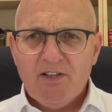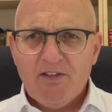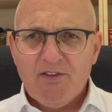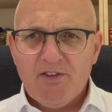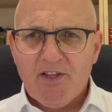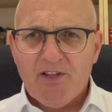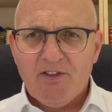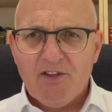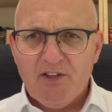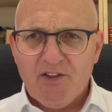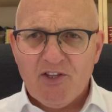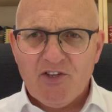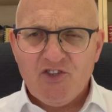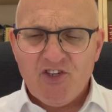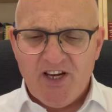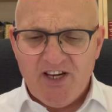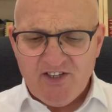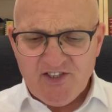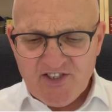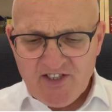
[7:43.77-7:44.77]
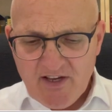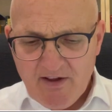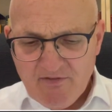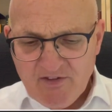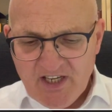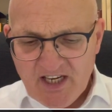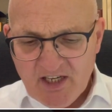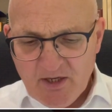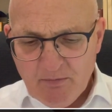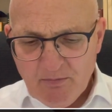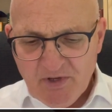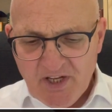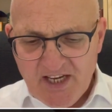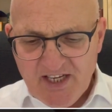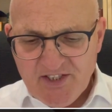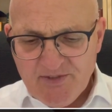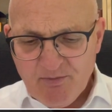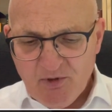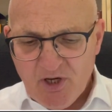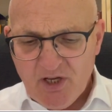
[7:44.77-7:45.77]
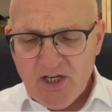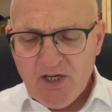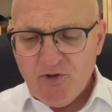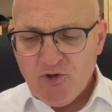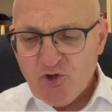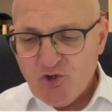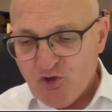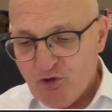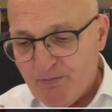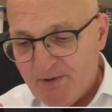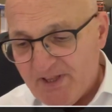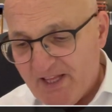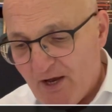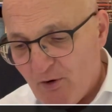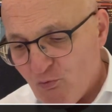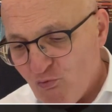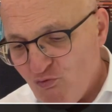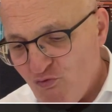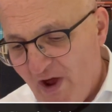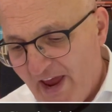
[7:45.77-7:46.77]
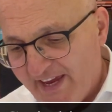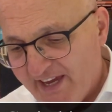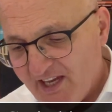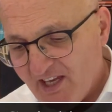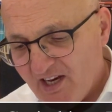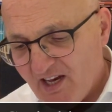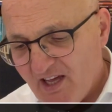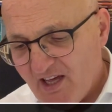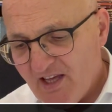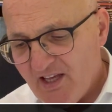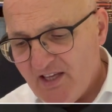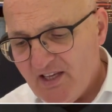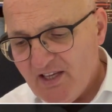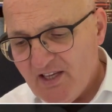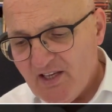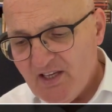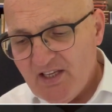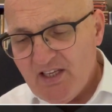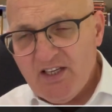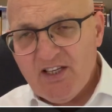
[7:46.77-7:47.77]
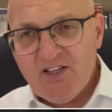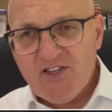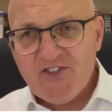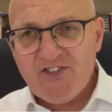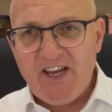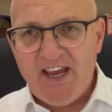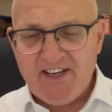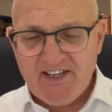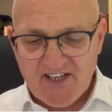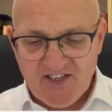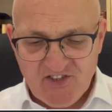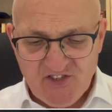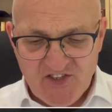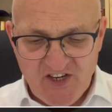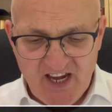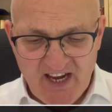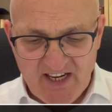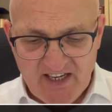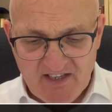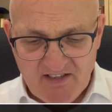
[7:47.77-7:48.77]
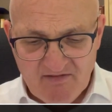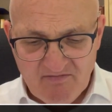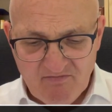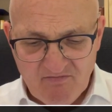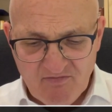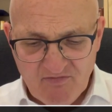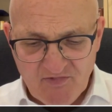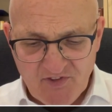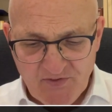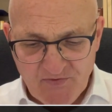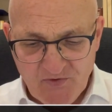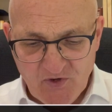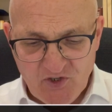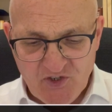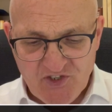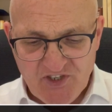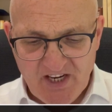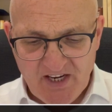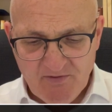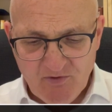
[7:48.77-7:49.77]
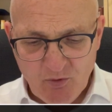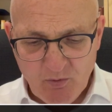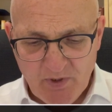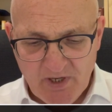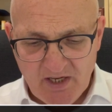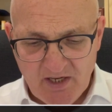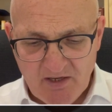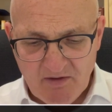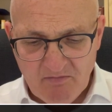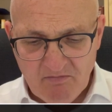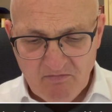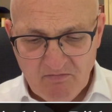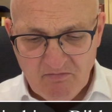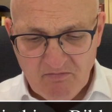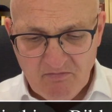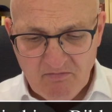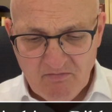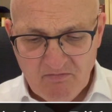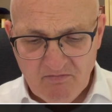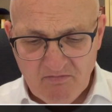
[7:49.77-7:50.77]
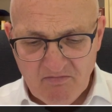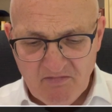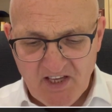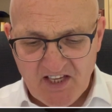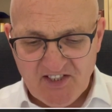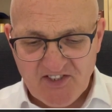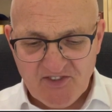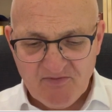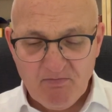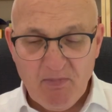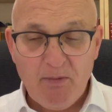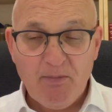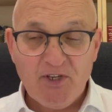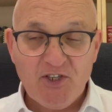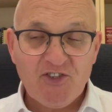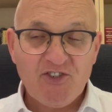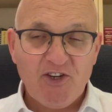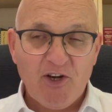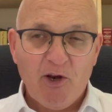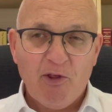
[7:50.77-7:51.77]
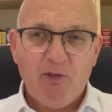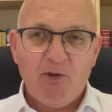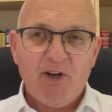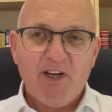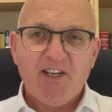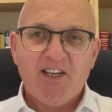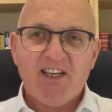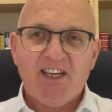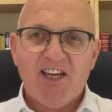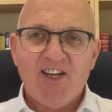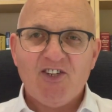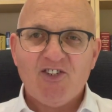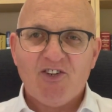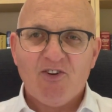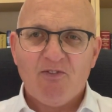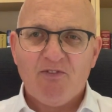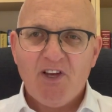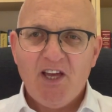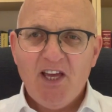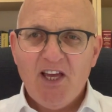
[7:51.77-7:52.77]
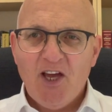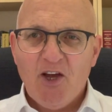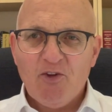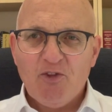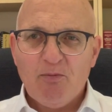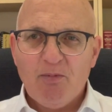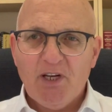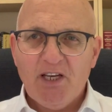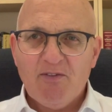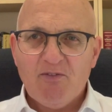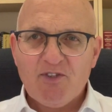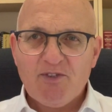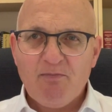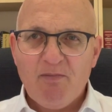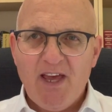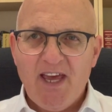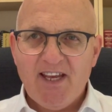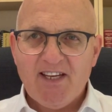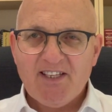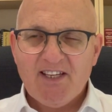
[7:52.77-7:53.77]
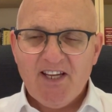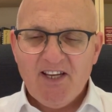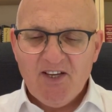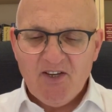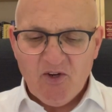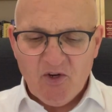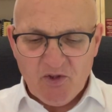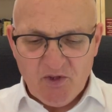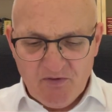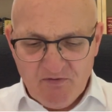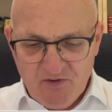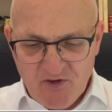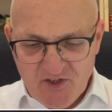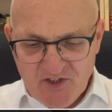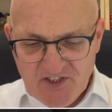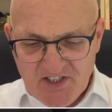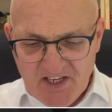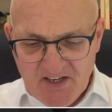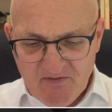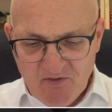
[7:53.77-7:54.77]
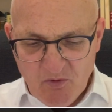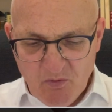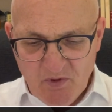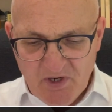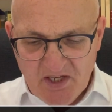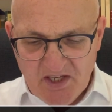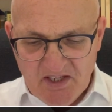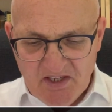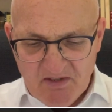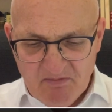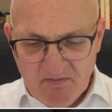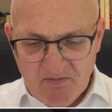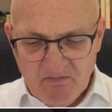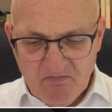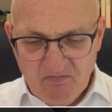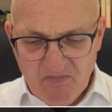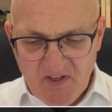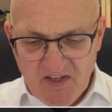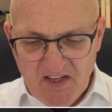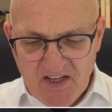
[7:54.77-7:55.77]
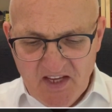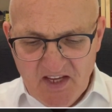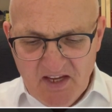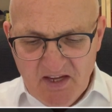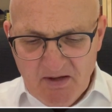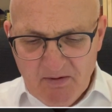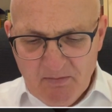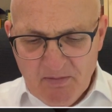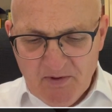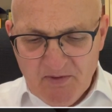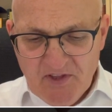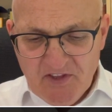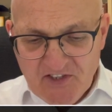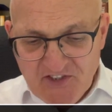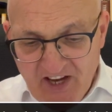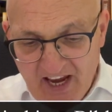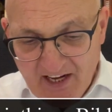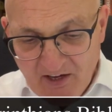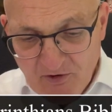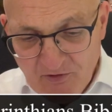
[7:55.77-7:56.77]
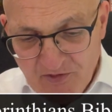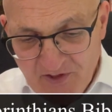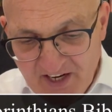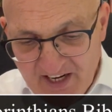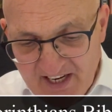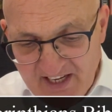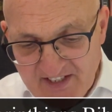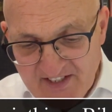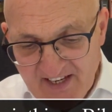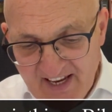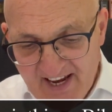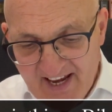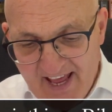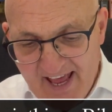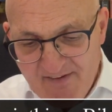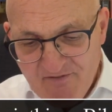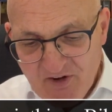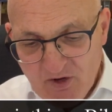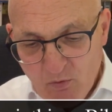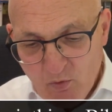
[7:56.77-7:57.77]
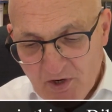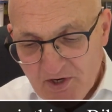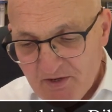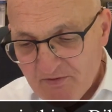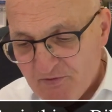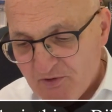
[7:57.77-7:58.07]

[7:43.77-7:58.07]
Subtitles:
the changes that have taken place, but there should be that regular setting aside the first day of the week. That's maybe just another indication of how the believers met on the first day of the week. But the second thing is, let every one of